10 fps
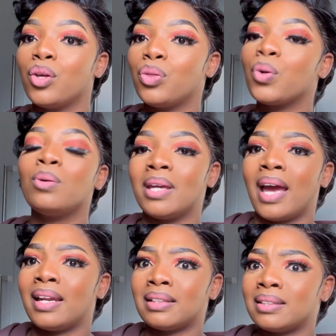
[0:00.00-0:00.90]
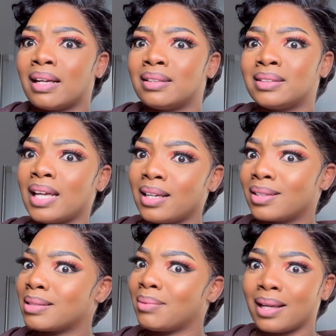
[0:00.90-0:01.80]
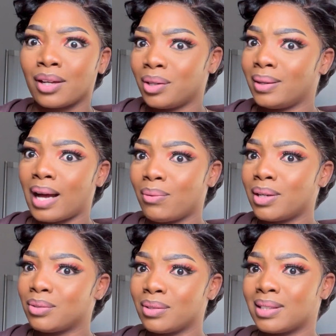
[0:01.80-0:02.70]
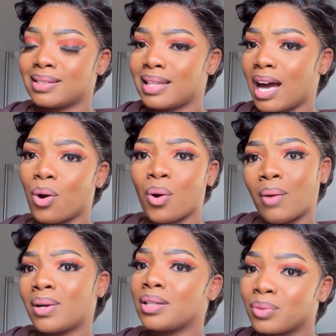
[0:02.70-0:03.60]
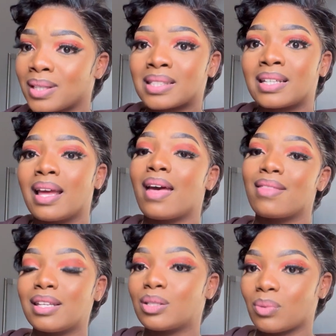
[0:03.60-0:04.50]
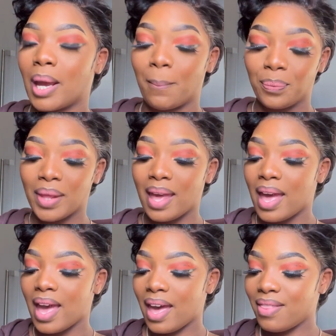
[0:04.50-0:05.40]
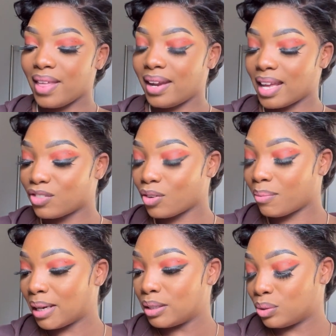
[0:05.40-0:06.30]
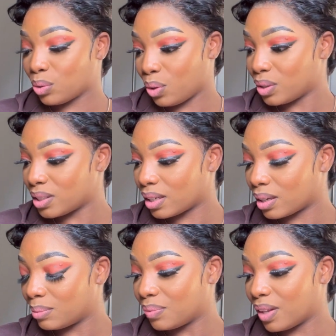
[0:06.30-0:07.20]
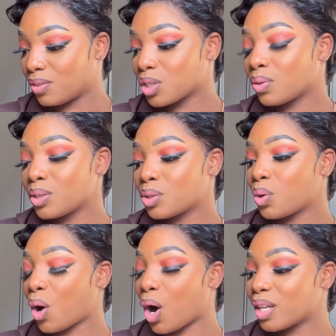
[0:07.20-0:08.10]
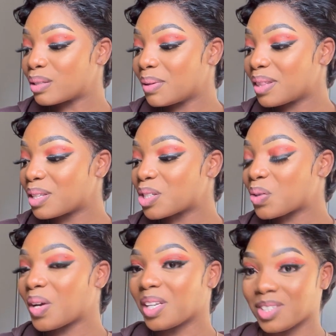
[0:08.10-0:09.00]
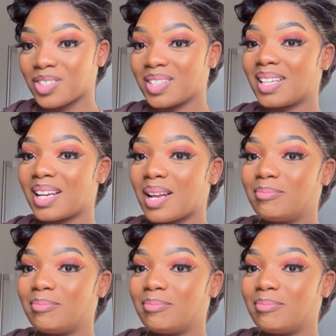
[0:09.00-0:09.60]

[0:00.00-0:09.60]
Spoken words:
through me. And I didn't understand because I'm like, girl, I want to do this now, or I want to do this way. And then as for my daughter, if she was to ask me this question,